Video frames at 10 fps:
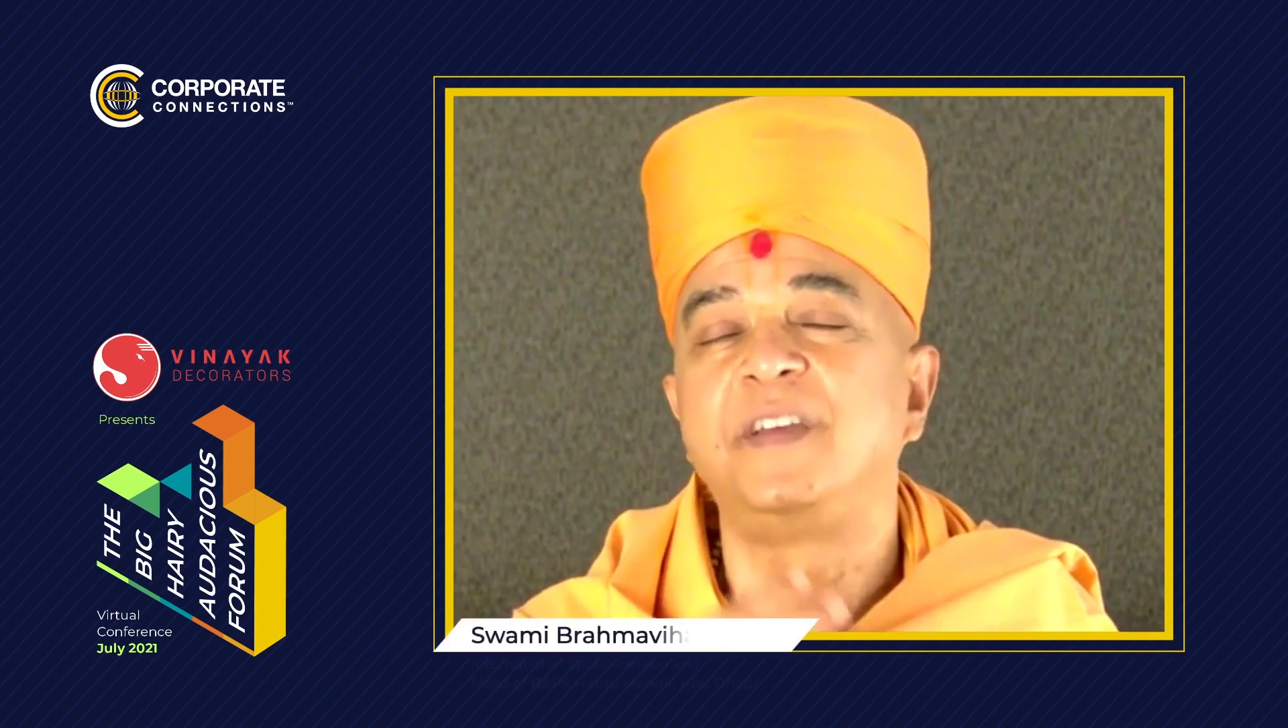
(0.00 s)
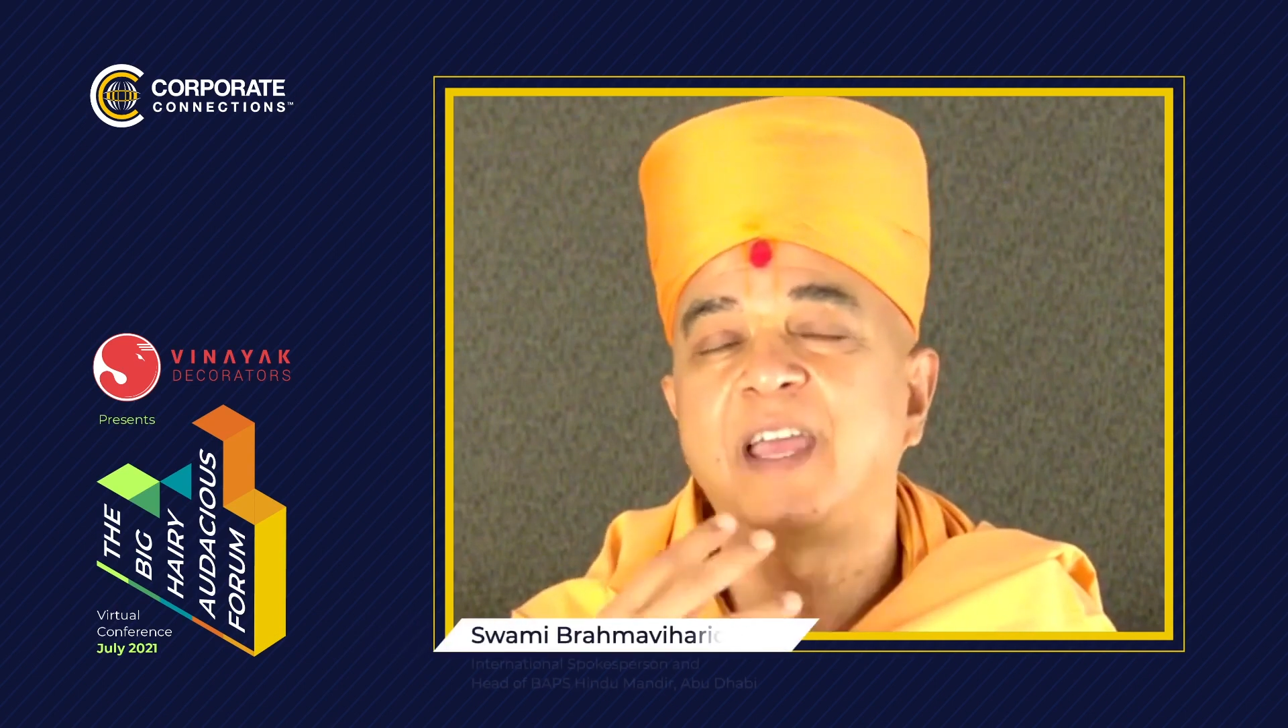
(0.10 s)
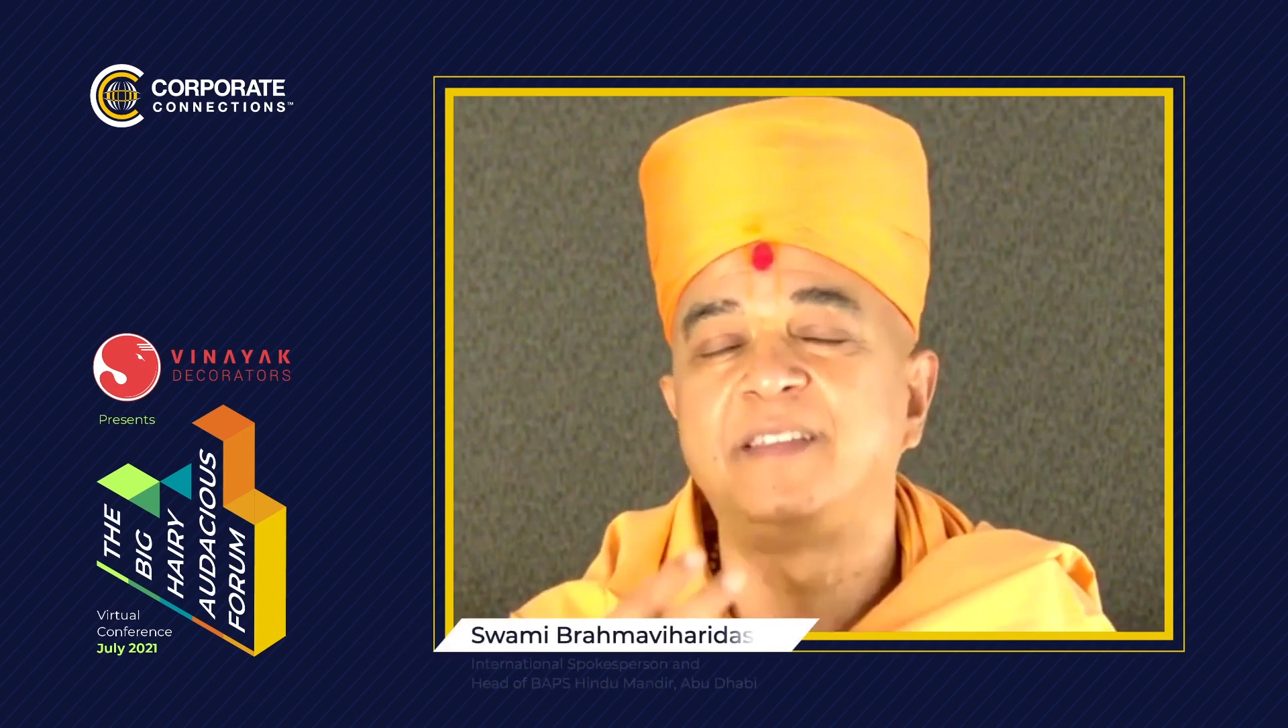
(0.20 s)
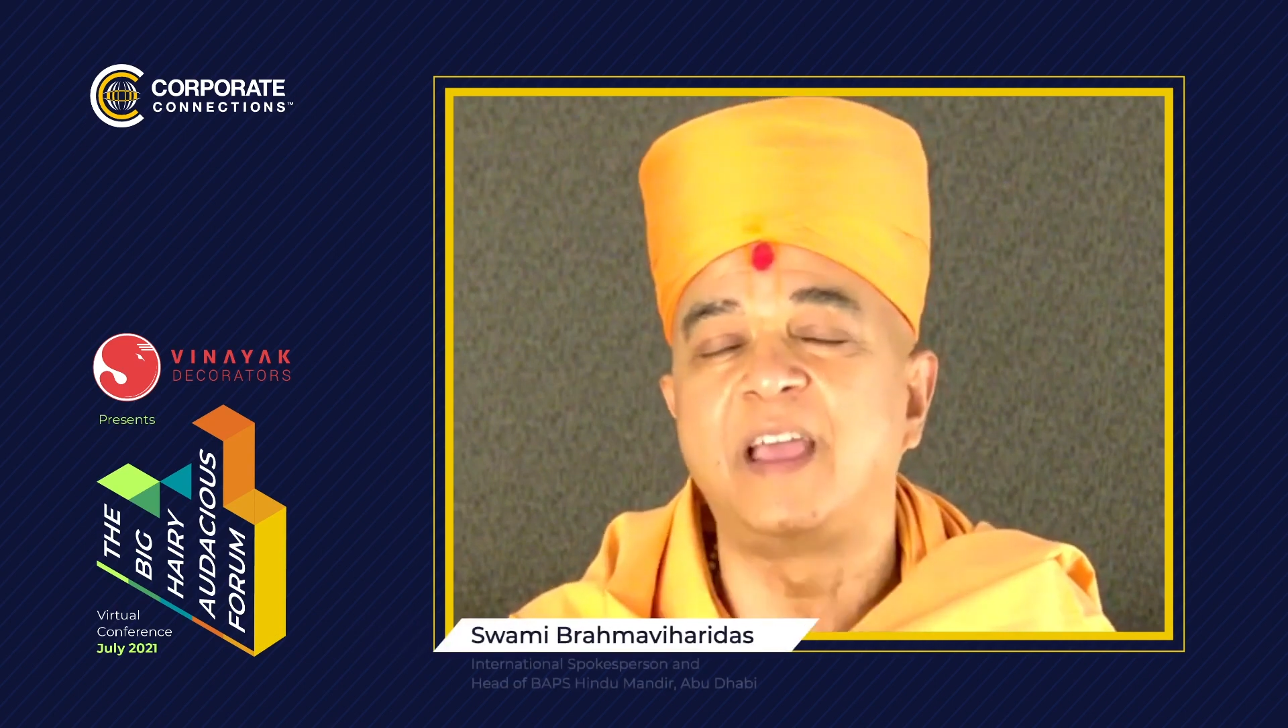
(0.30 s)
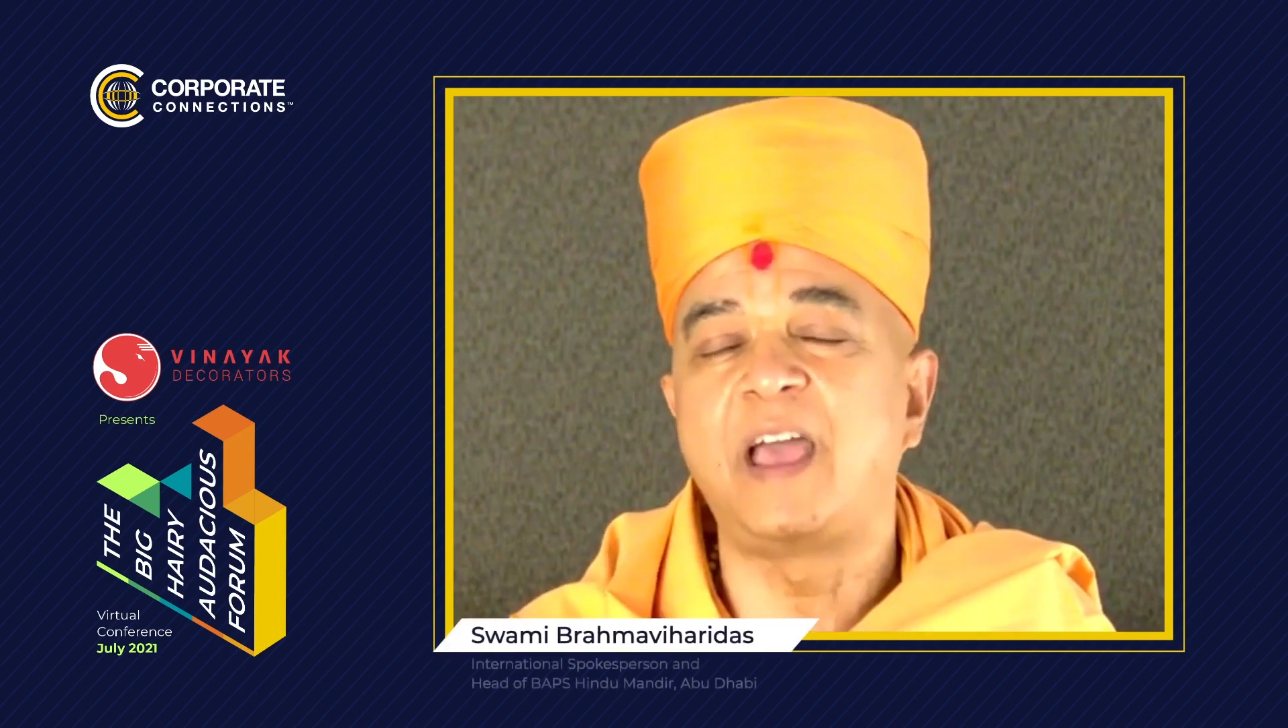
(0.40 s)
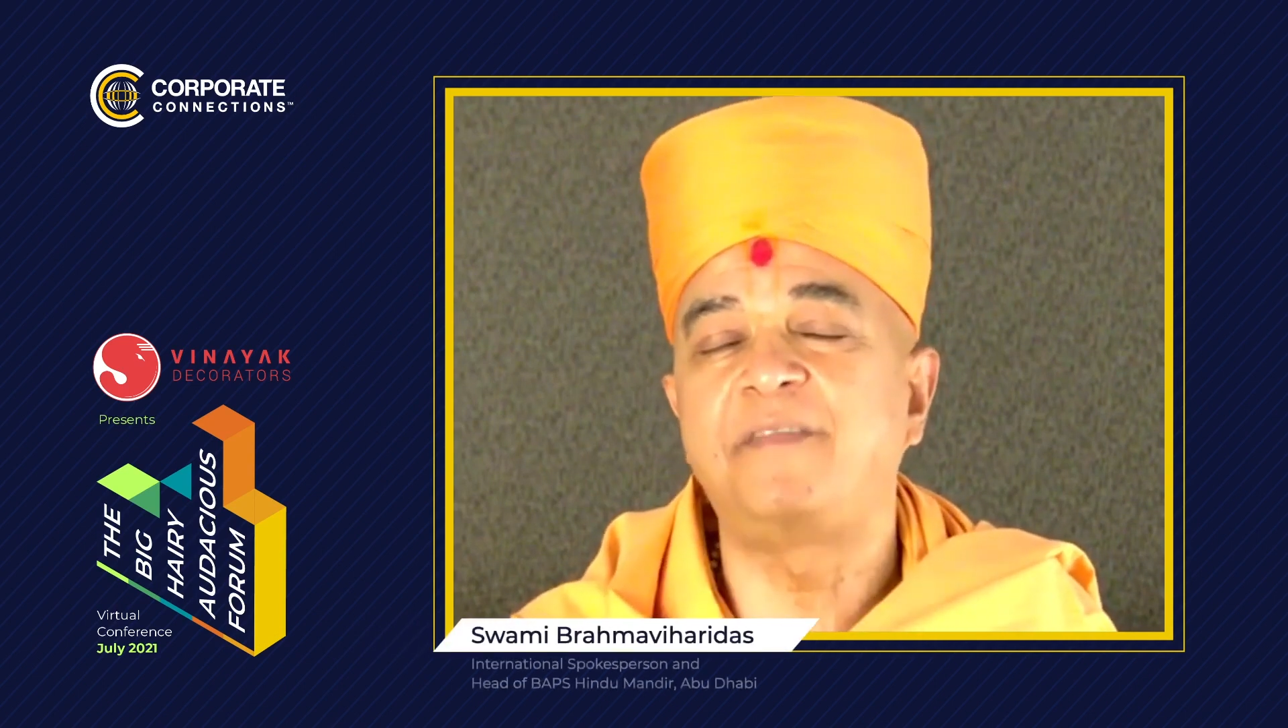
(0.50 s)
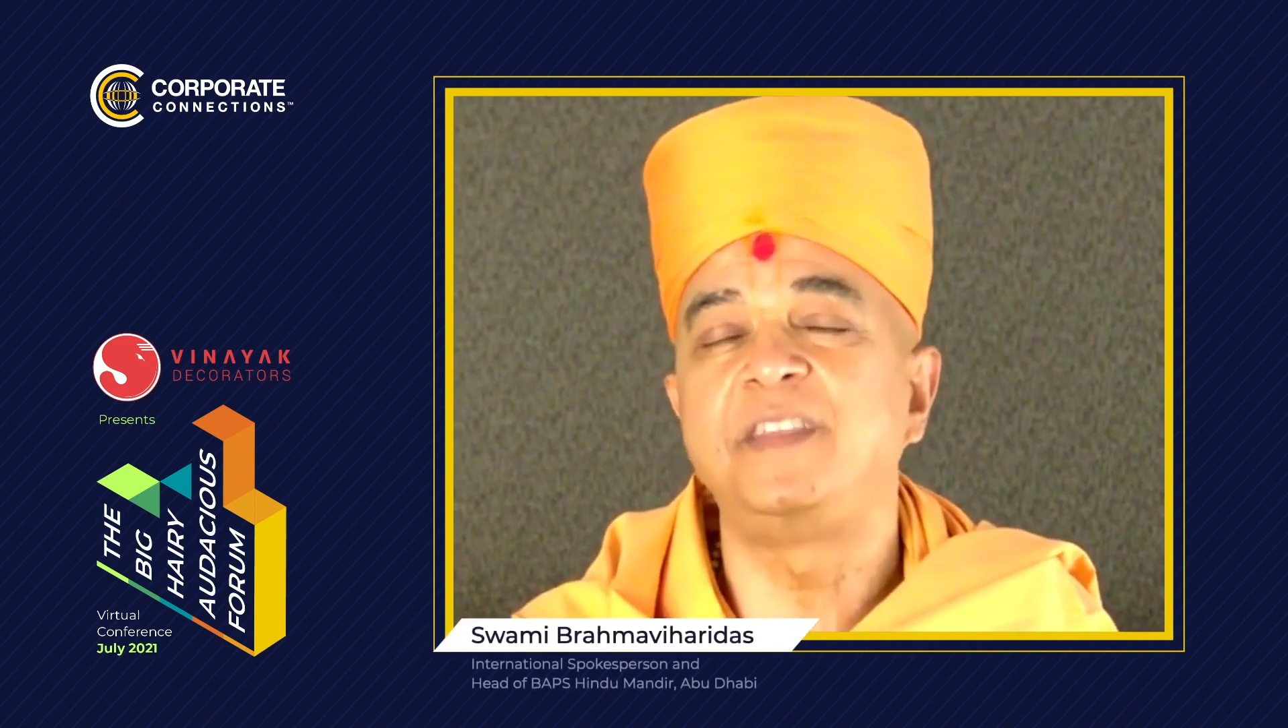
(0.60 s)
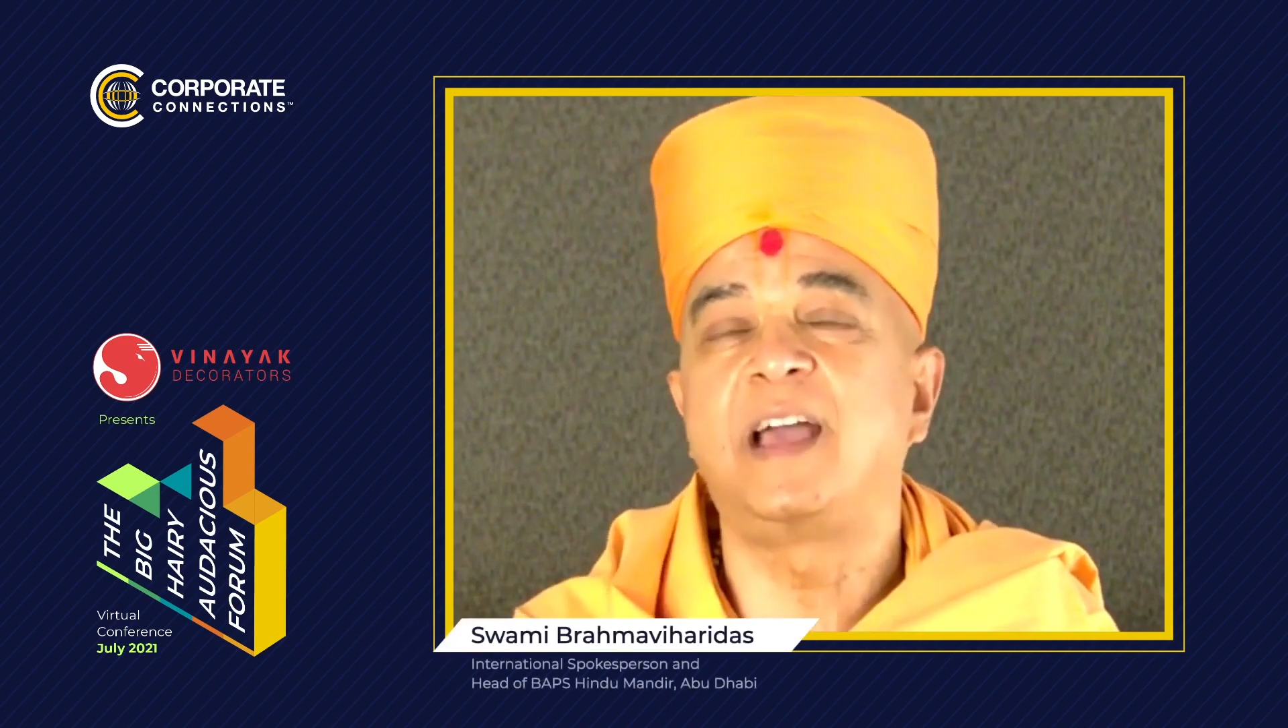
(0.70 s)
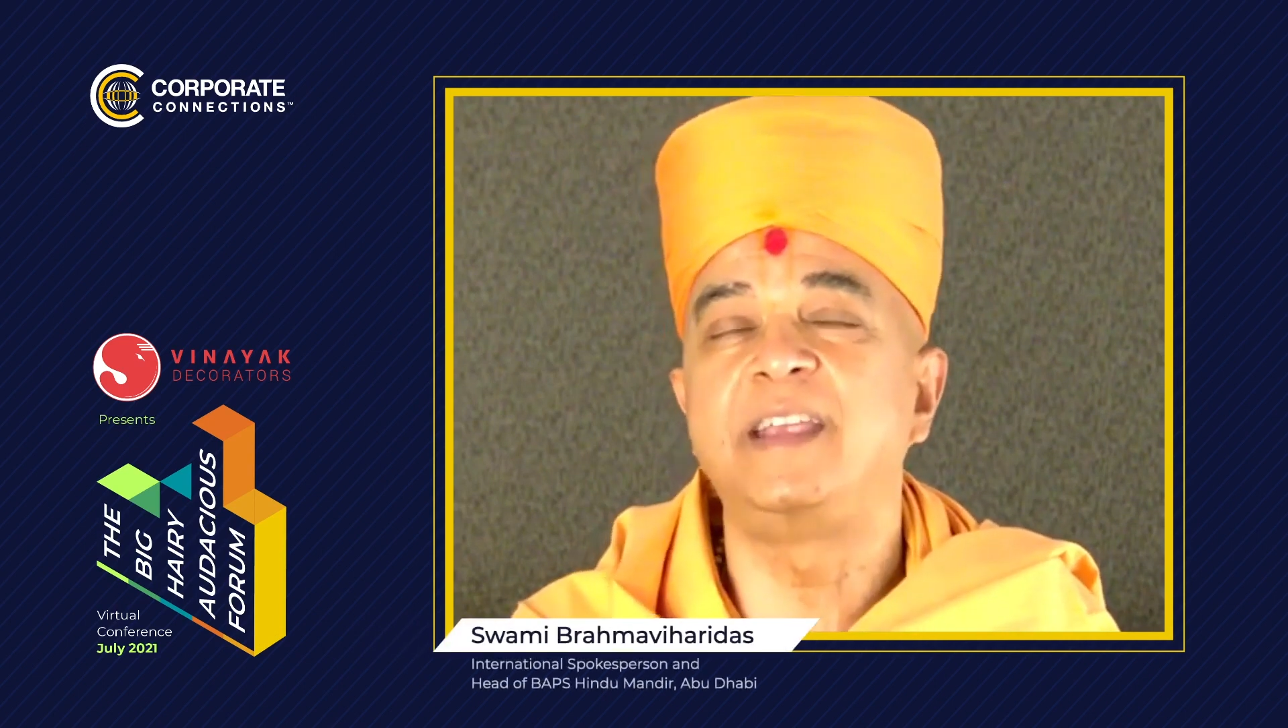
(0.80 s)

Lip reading: the